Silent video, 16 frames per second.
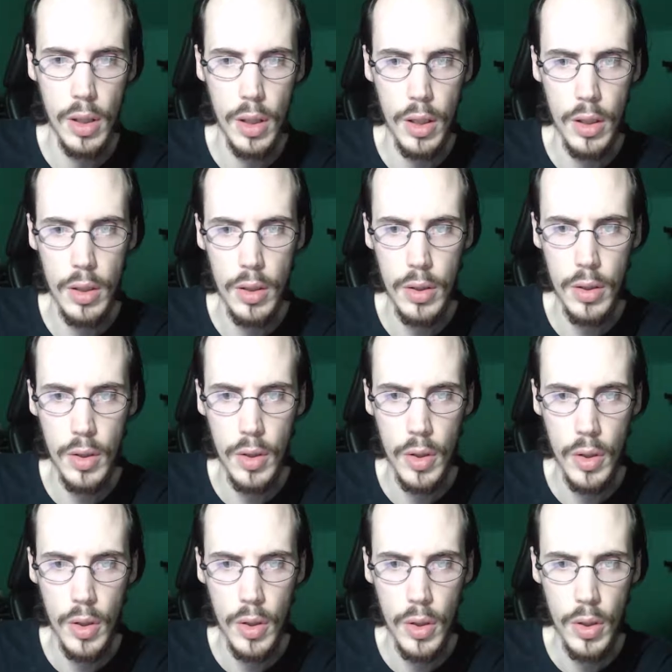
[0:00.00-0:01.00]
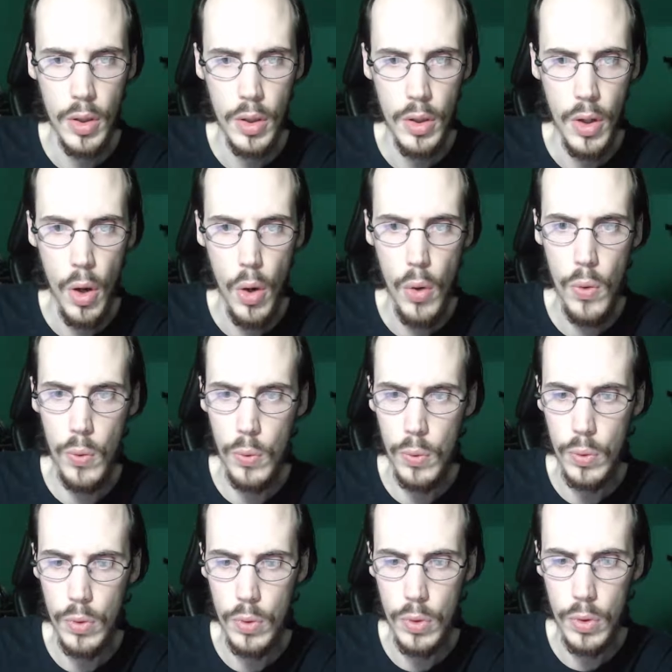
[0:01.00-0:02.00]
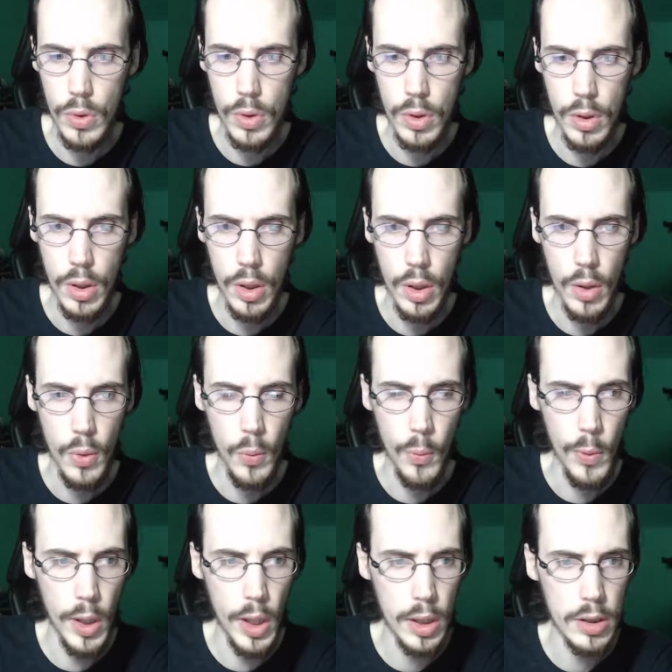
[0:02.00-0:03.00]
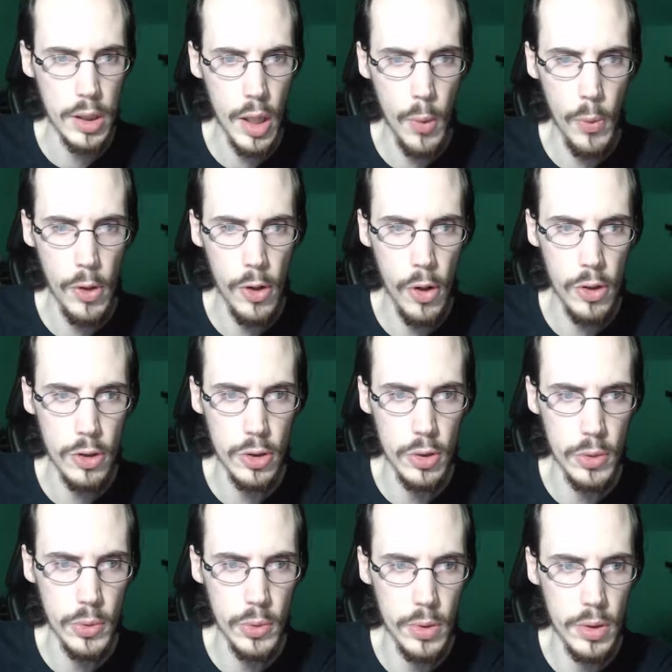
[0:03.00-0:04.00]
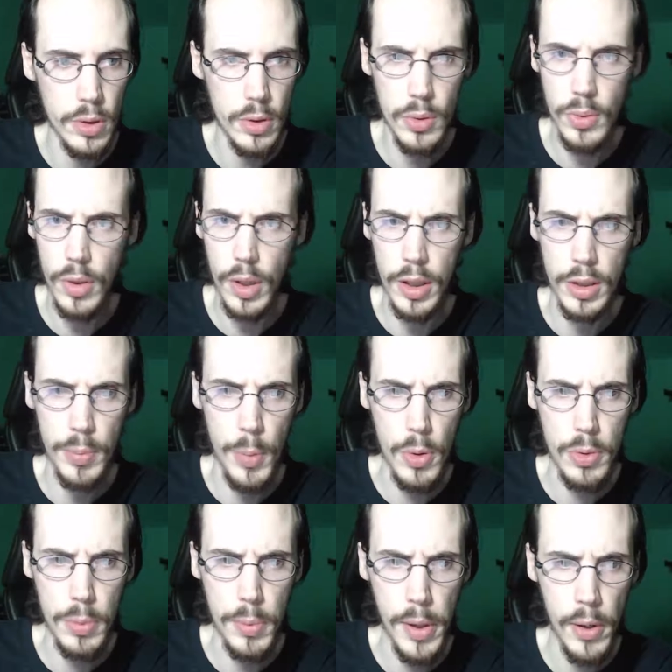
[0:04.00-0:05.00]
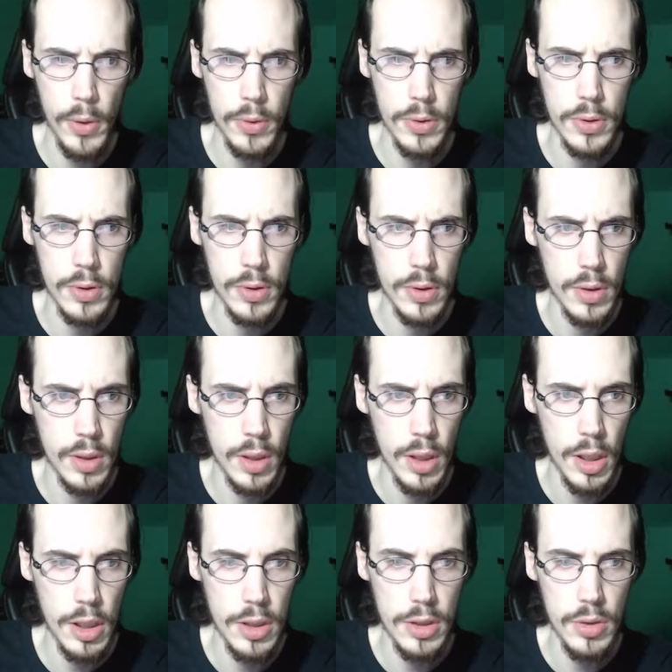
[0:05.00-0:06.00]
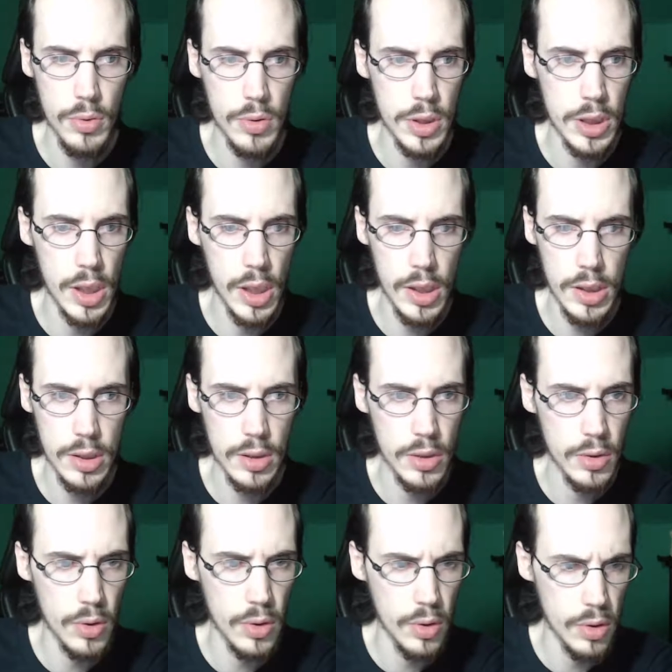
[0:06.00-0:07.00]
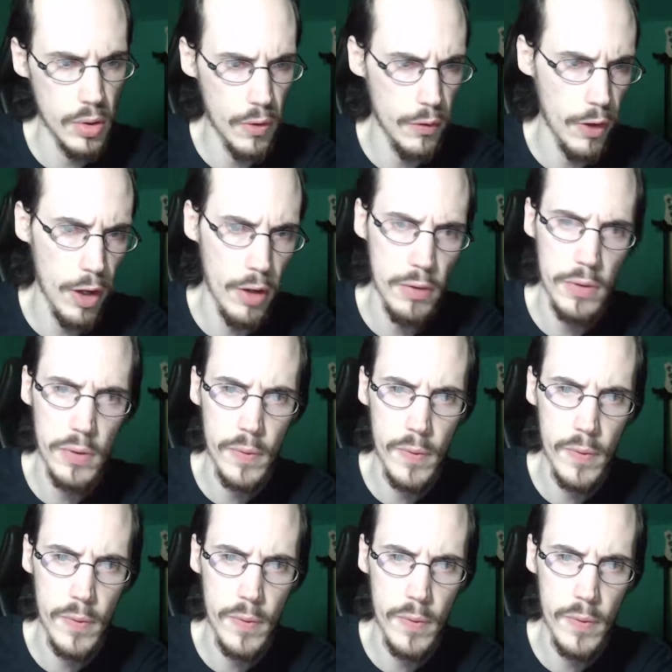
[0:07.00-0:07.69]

Huh? Oh, we got that one archer who can do like multiple arrows. He's doing 5.